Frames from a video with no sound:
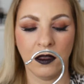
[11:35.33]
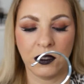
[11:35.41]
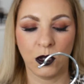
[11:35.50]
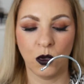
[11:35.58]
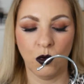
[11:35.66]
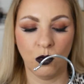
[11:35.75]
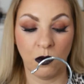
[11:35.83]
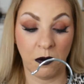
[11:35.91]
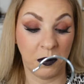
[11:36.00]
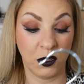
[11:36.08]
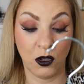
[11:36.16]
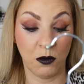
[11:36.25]
to,
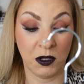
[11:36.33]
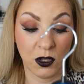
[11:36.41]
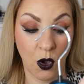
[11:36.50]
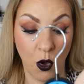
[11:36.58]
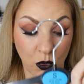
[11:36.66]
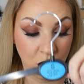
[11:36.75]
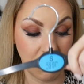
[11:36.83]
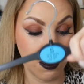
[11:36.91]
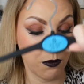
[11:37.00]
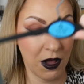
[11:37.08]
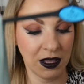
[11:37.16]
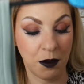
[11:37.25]
I'm assuming, to hold you
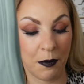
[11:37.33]
in while you're